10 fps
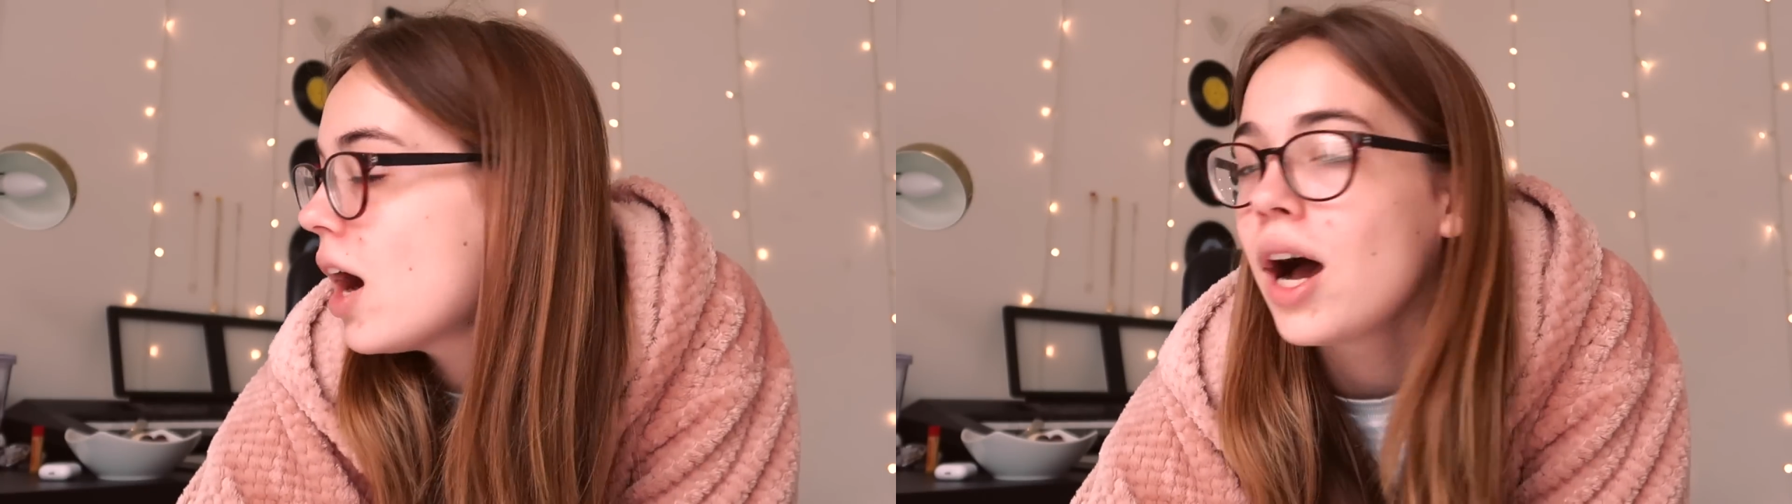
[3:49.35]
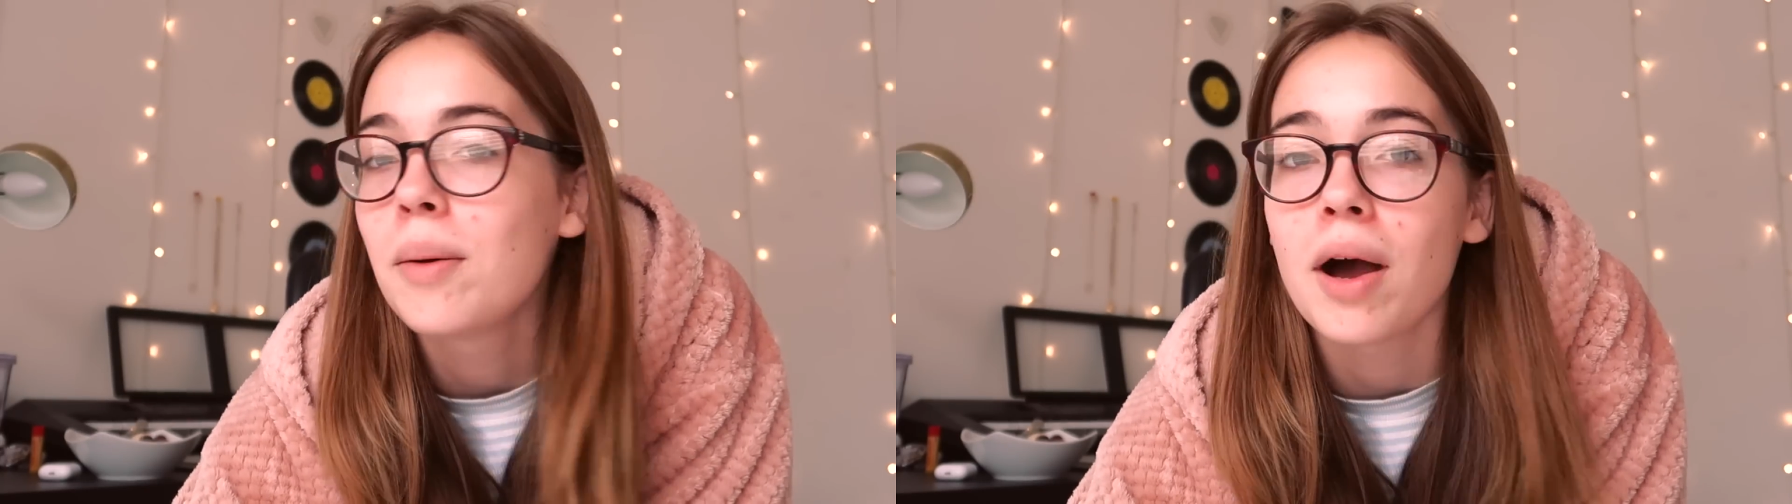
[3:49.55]

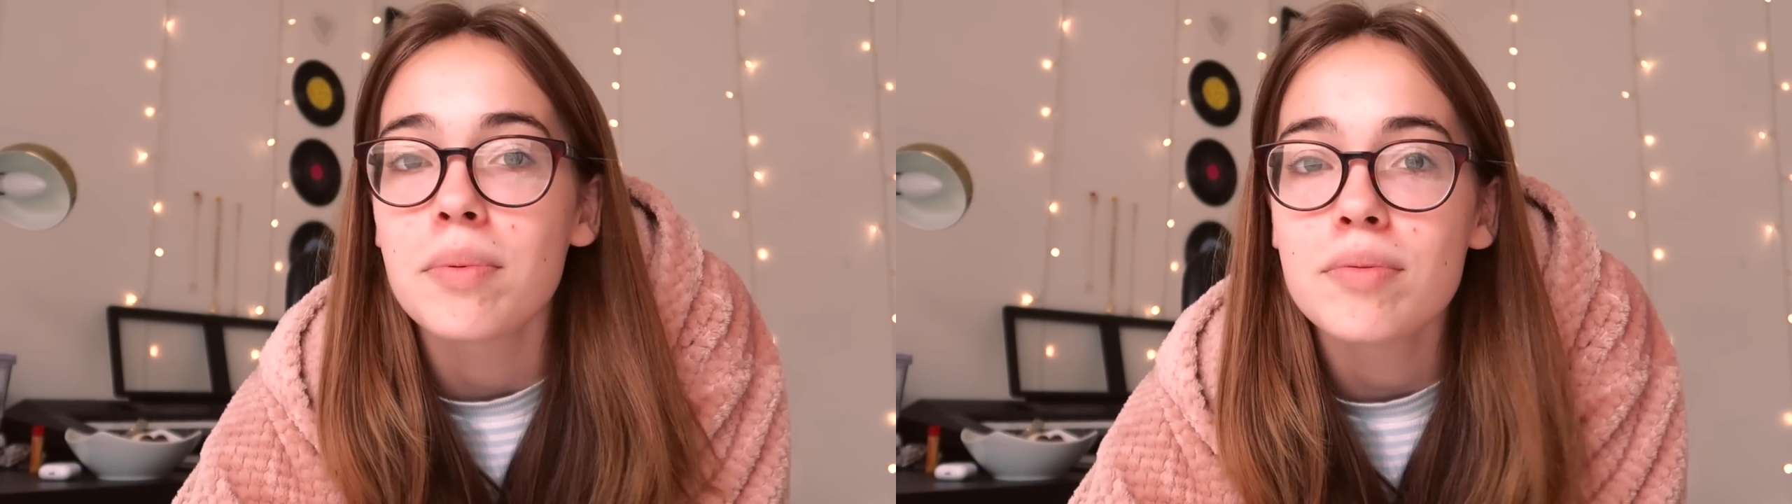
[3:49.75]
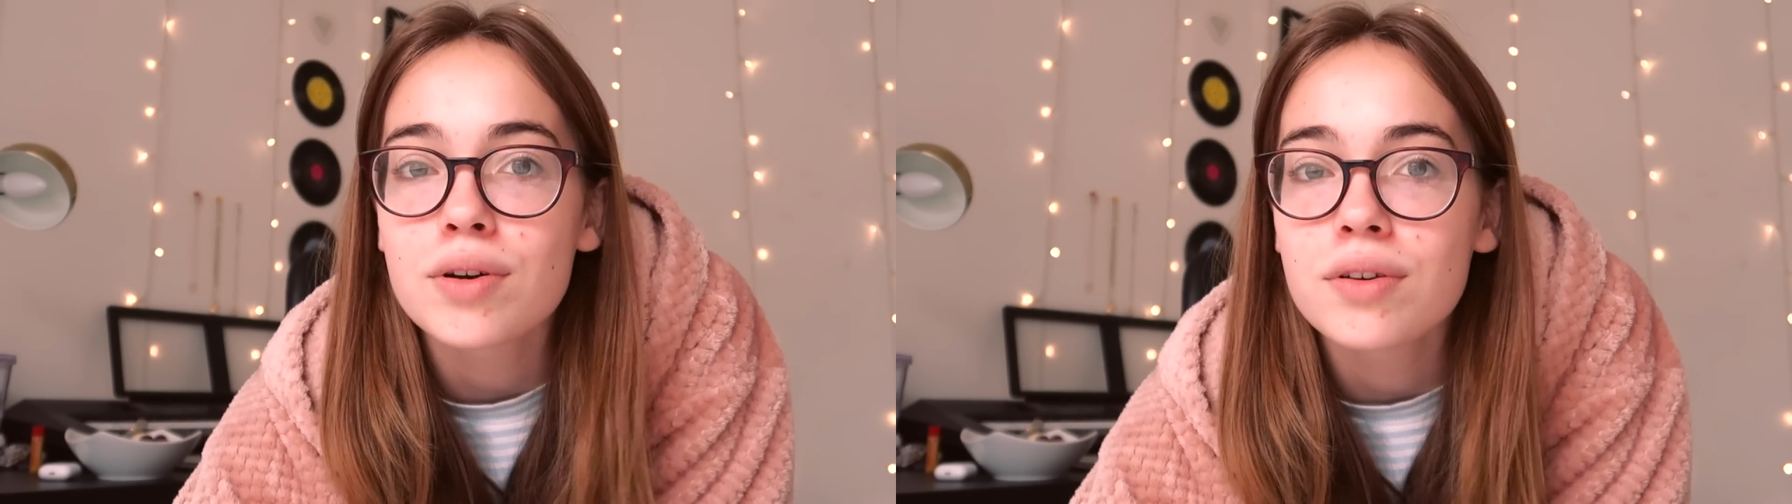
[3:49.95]

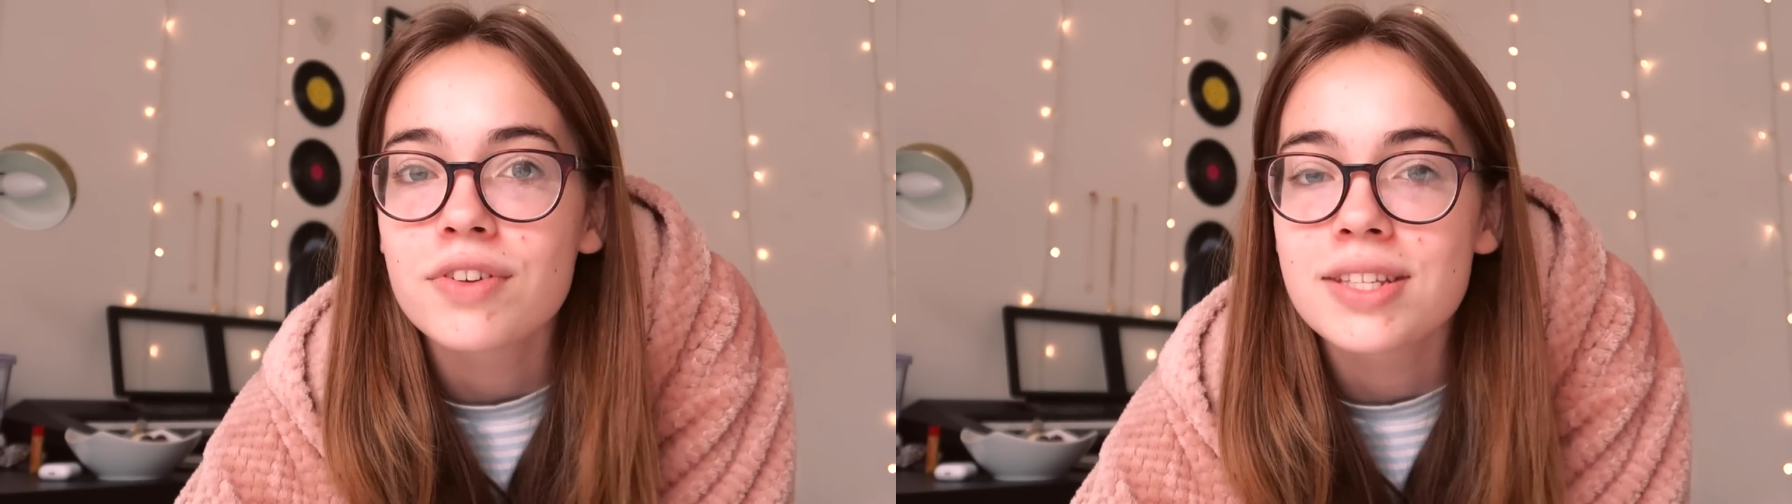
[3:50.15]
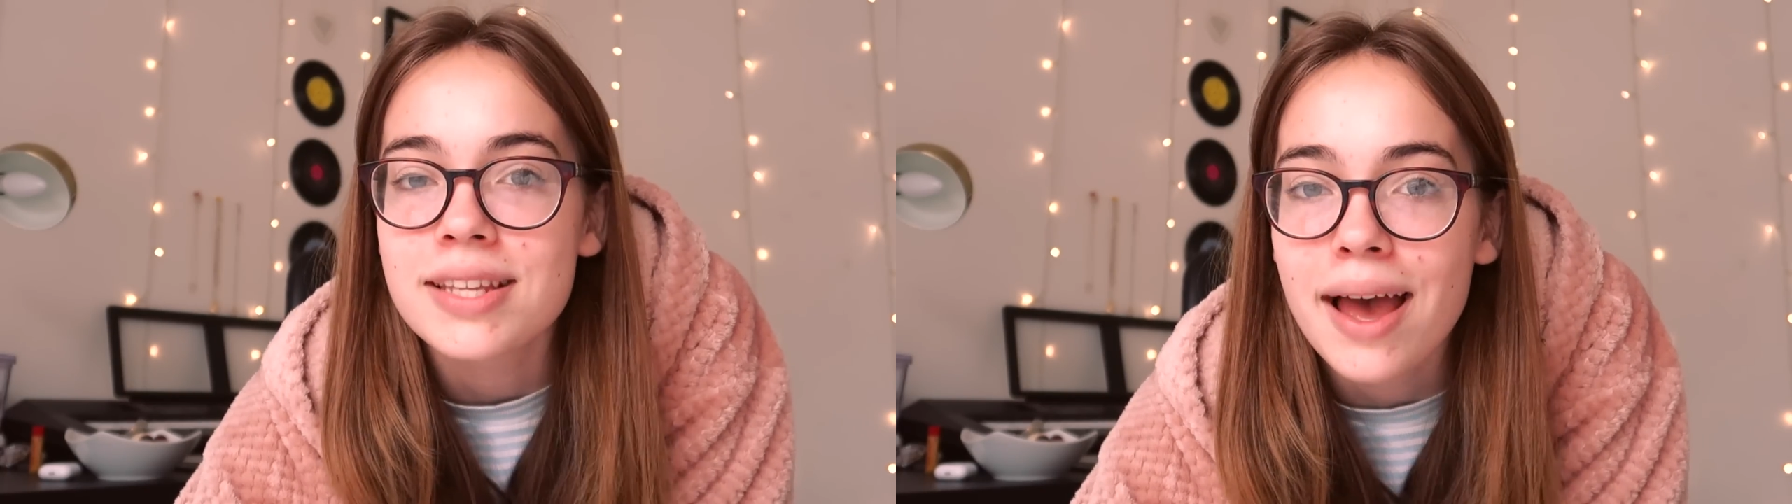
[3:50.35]
I've been recording
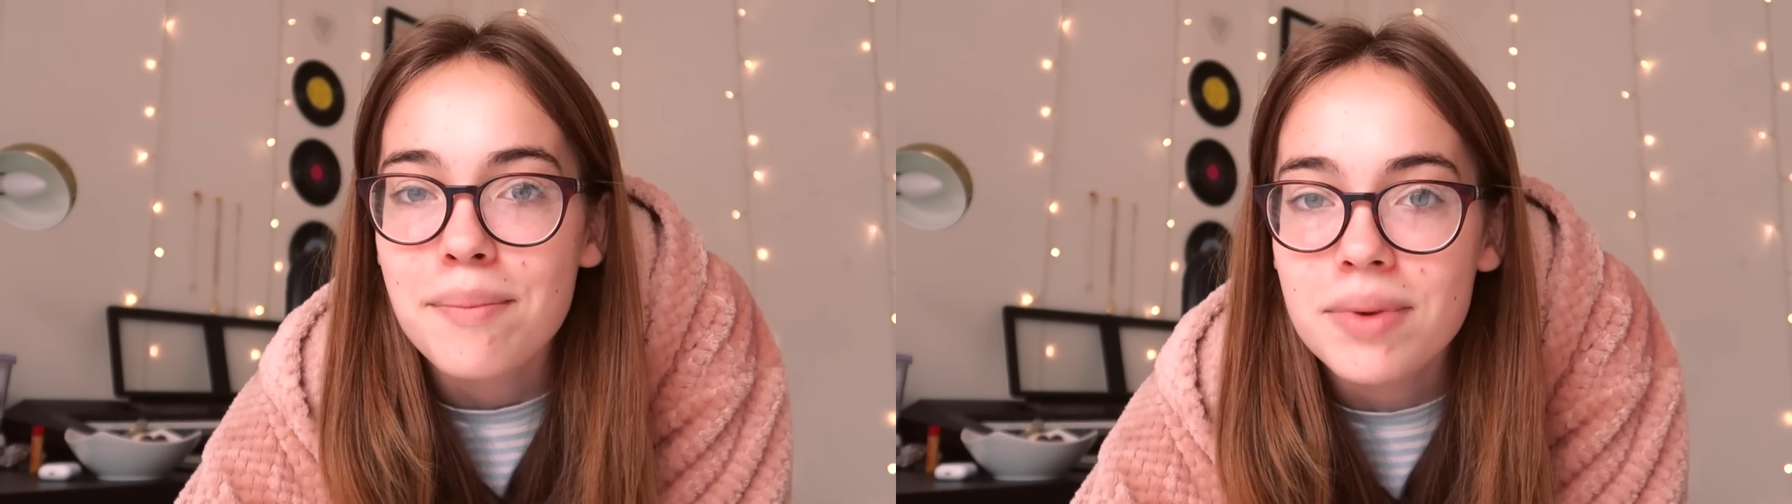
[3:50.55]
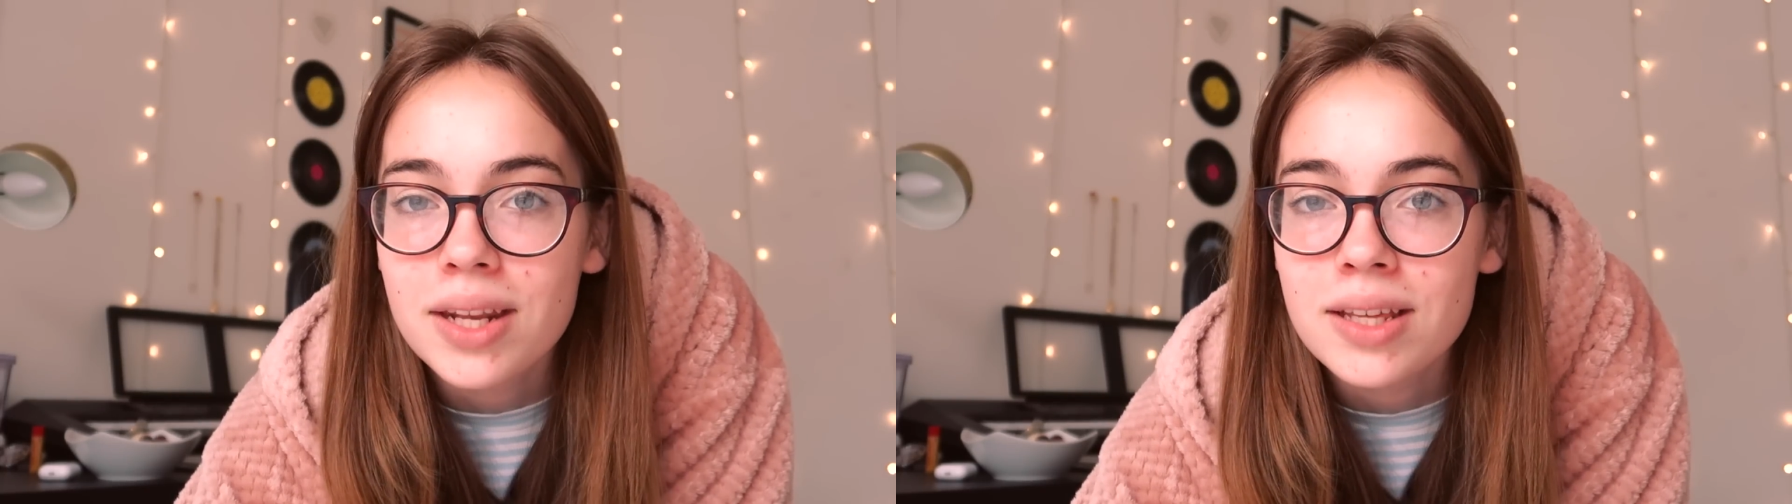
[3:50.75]
for
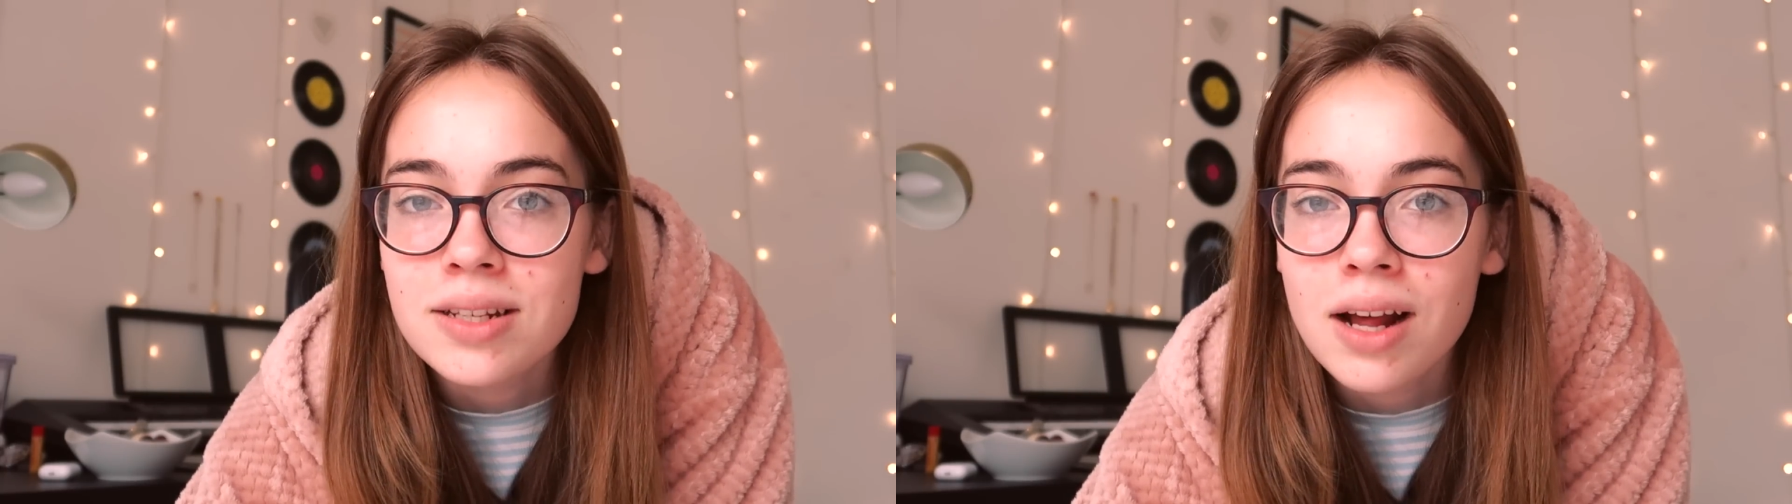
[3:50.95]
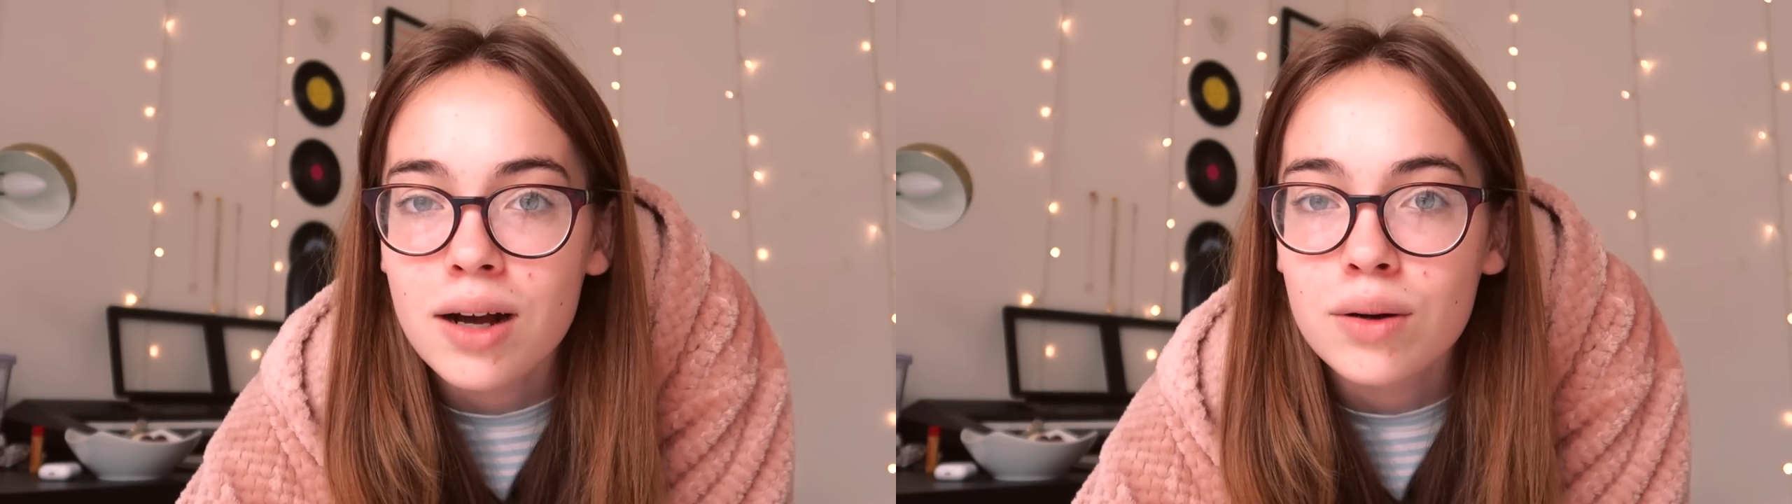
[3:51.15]
10
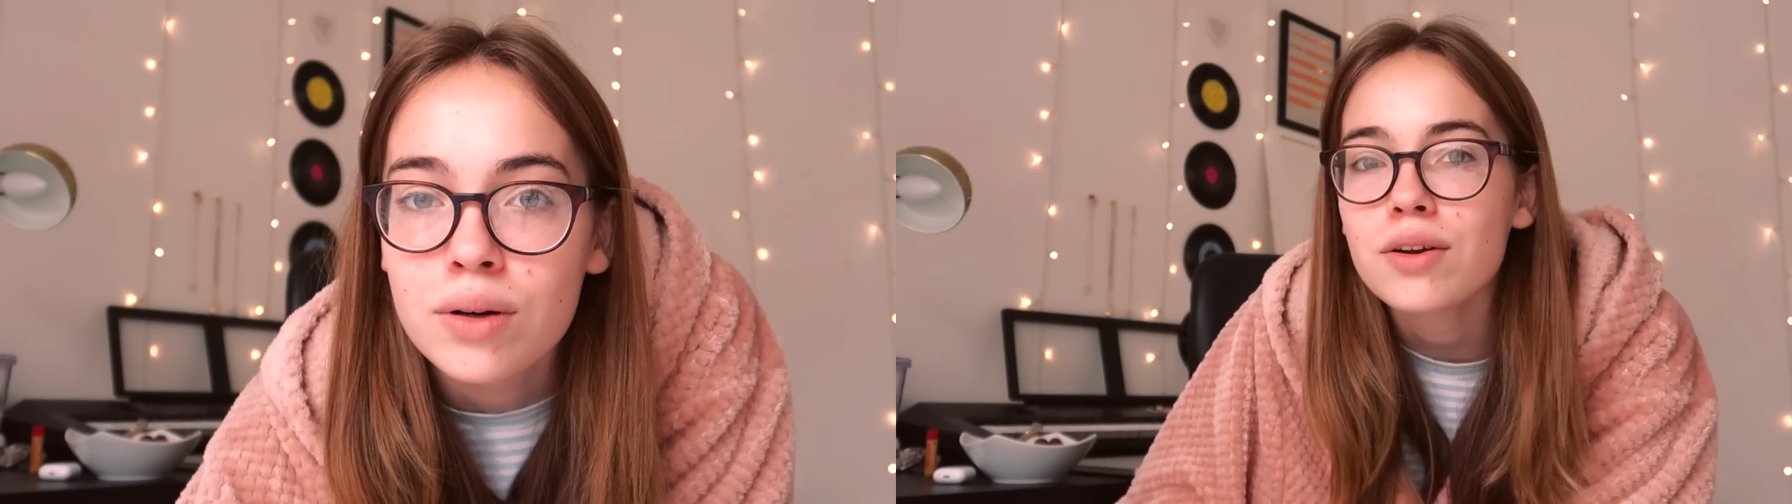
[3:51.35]
minutes now.